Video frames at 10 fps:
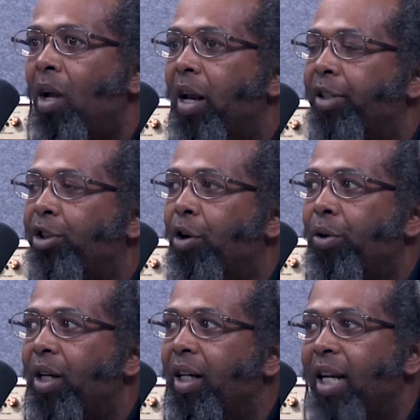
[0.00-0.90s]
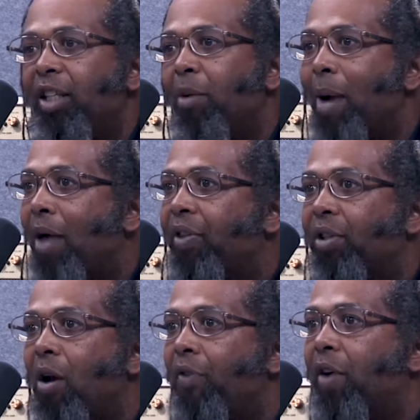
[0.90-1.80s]
and it's so good, and your mouth
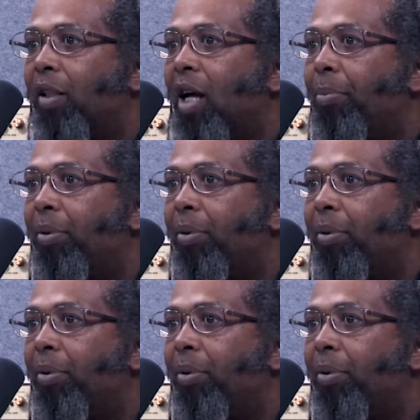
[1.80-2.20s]
isn't all fucked up.